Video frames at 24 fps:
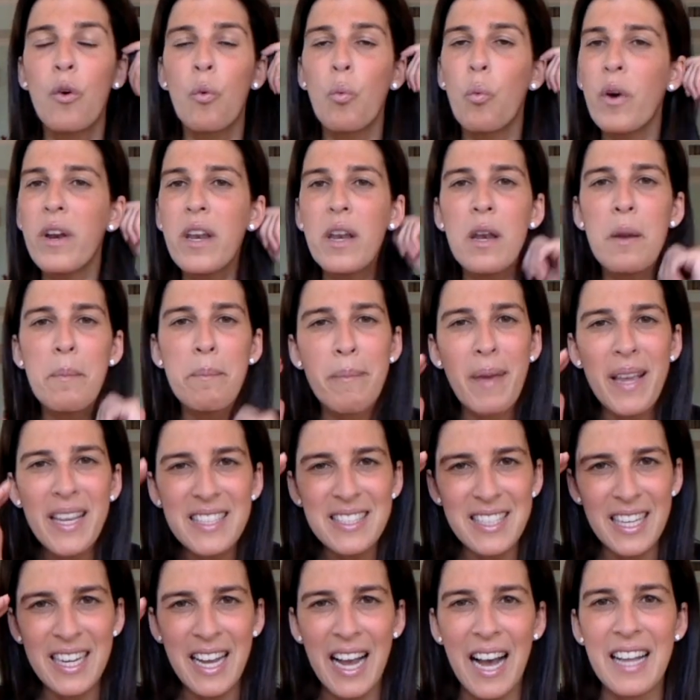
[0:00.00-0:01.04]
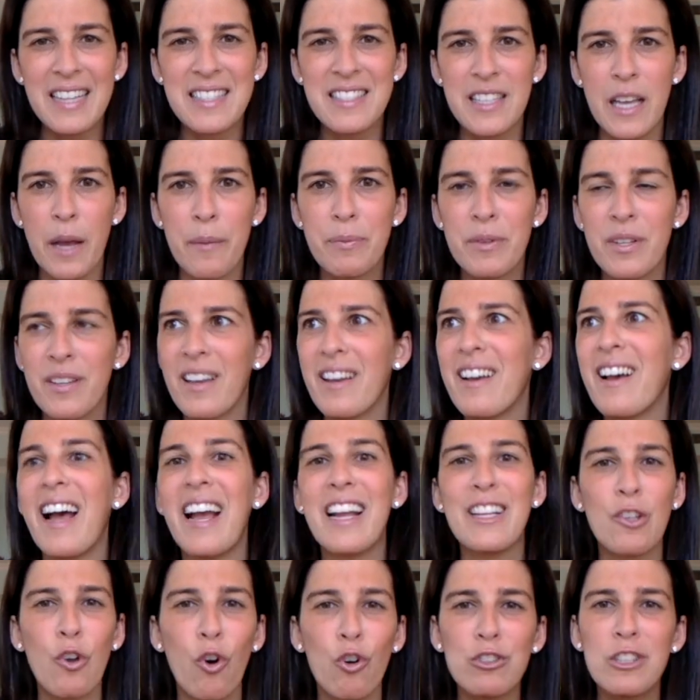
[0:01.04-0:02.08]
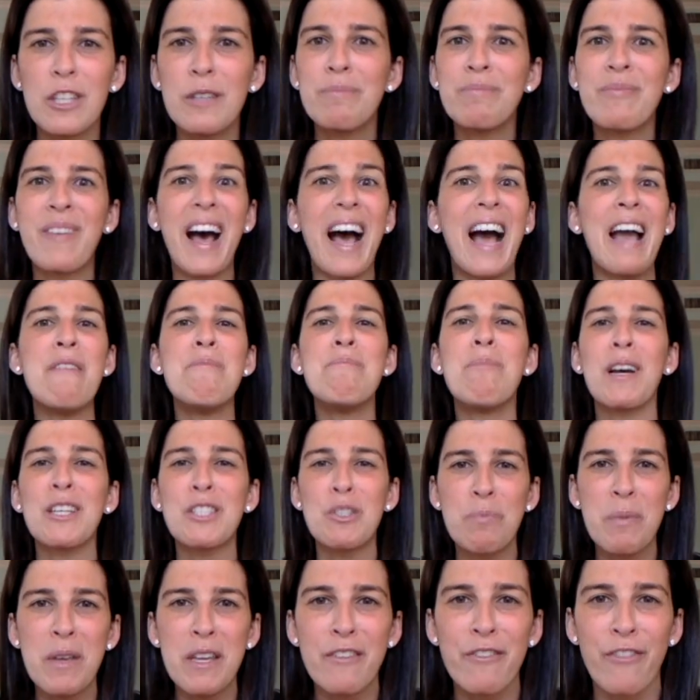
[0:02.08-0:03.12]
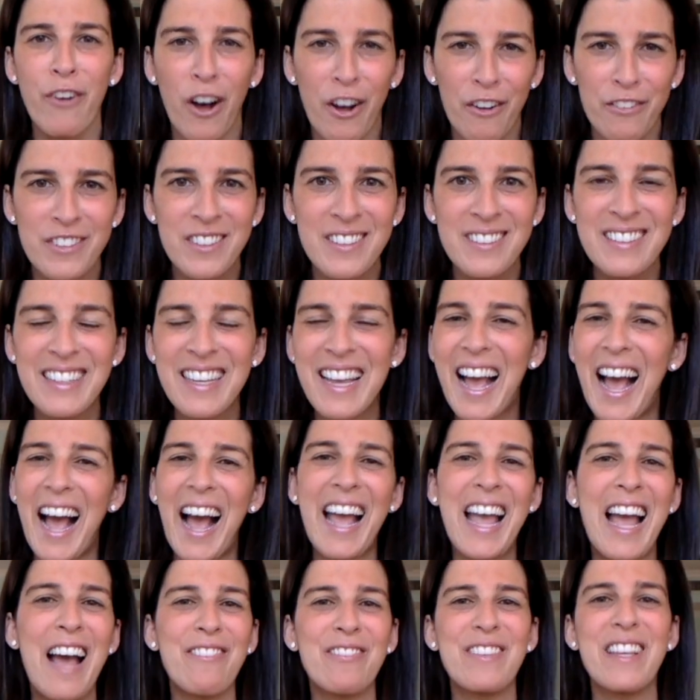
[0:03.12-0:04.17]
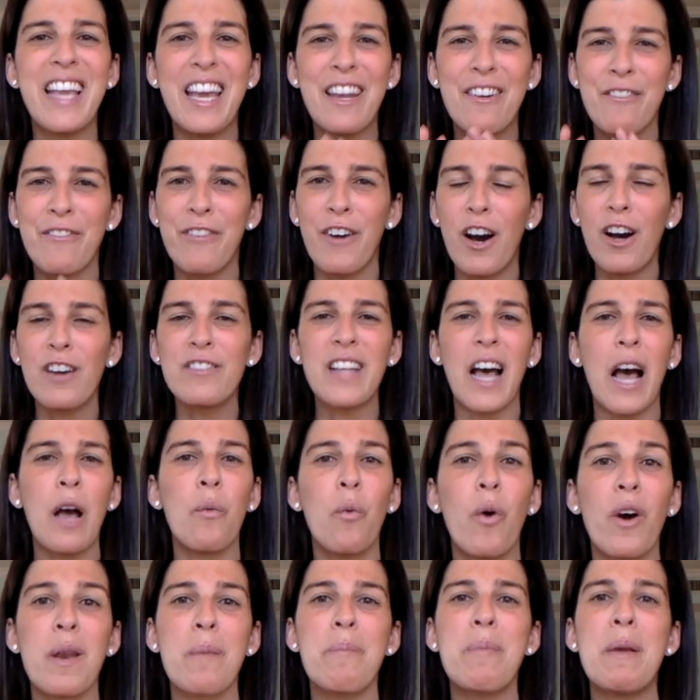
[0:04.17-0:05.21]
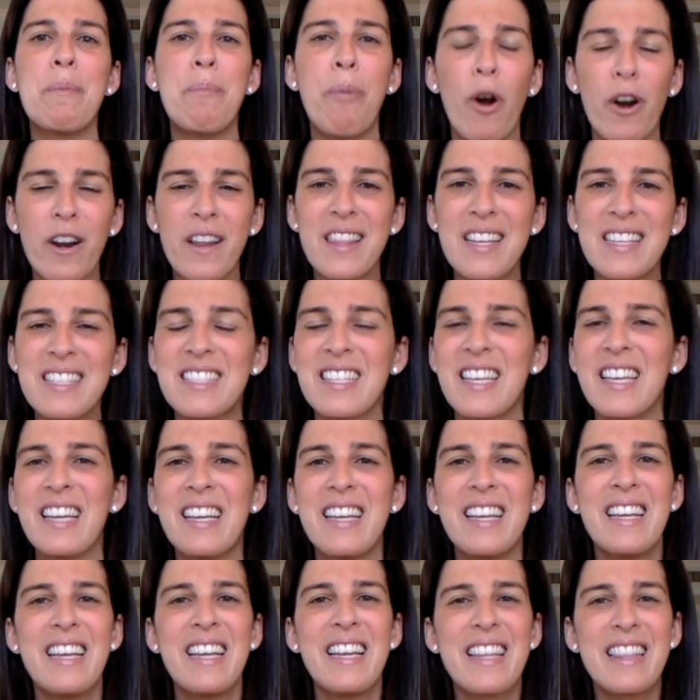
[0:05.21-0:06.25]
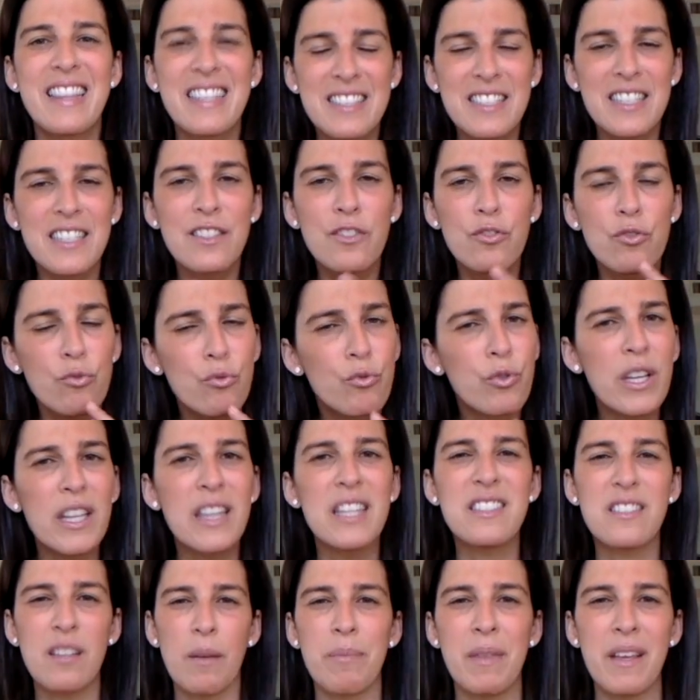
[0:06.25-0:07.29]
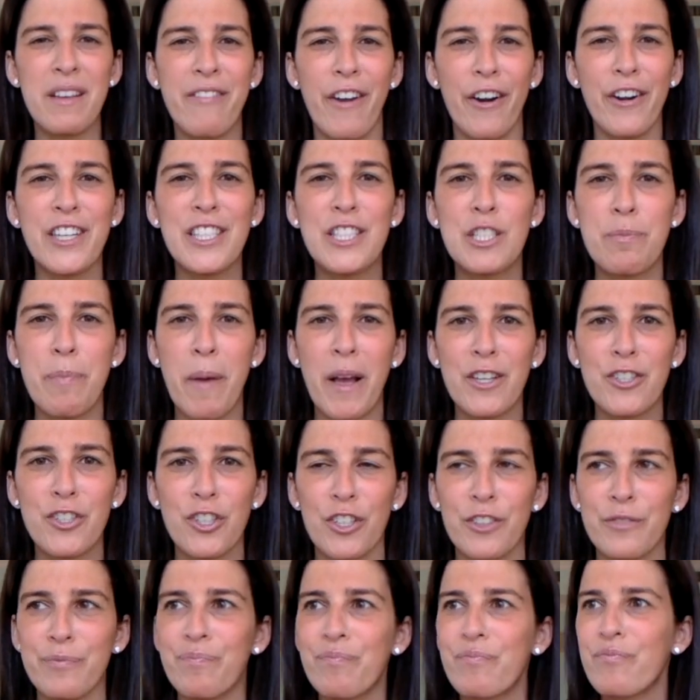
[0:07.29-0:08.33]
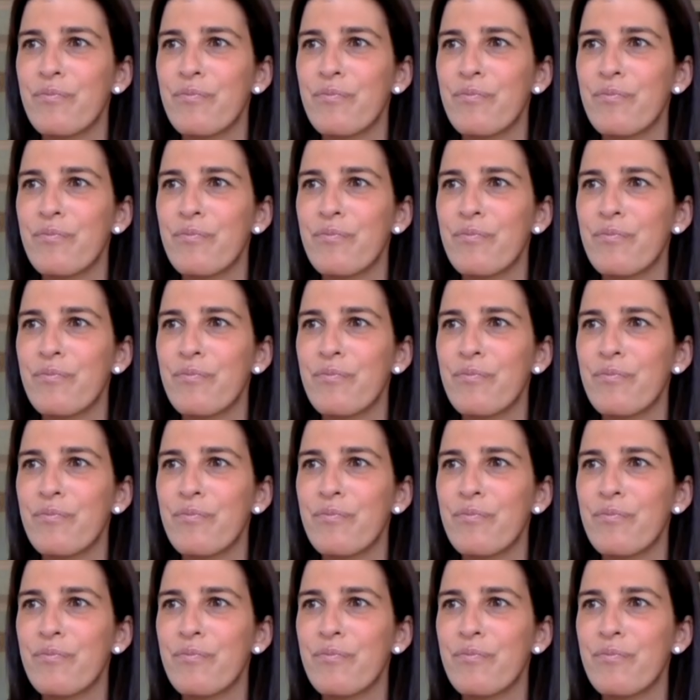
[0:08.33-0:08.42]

What an amazing concept. I told him I must be involved. I have to get involved. I want to be a part of this. This is really something very special.